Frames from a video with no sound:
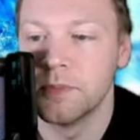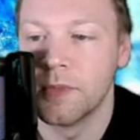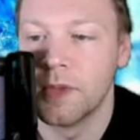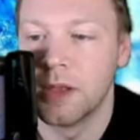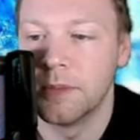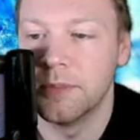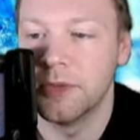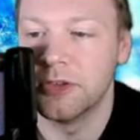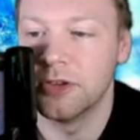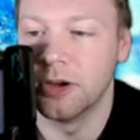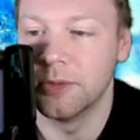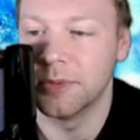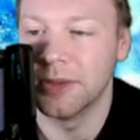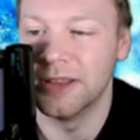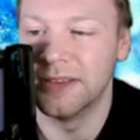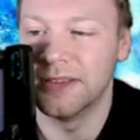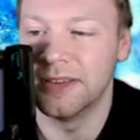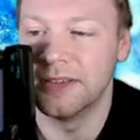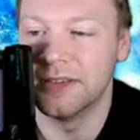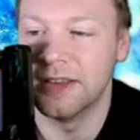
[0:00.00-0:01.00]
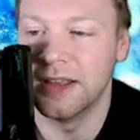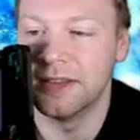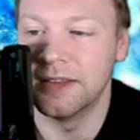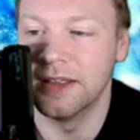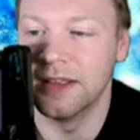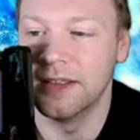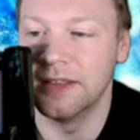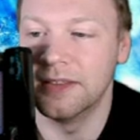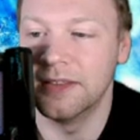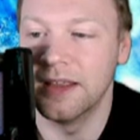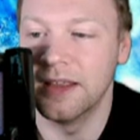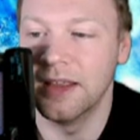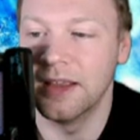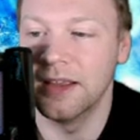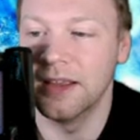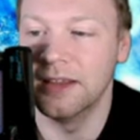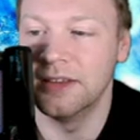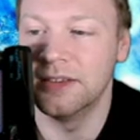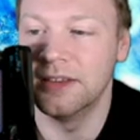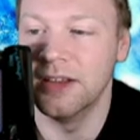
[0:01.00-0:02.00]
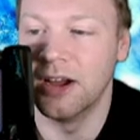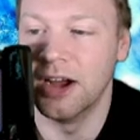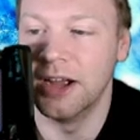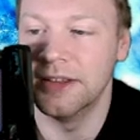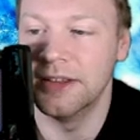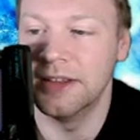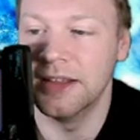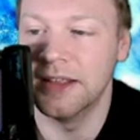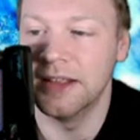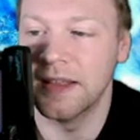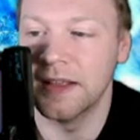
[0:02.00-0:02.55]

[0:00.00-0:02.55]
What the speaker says: Ms. Hopkins has said there is the idea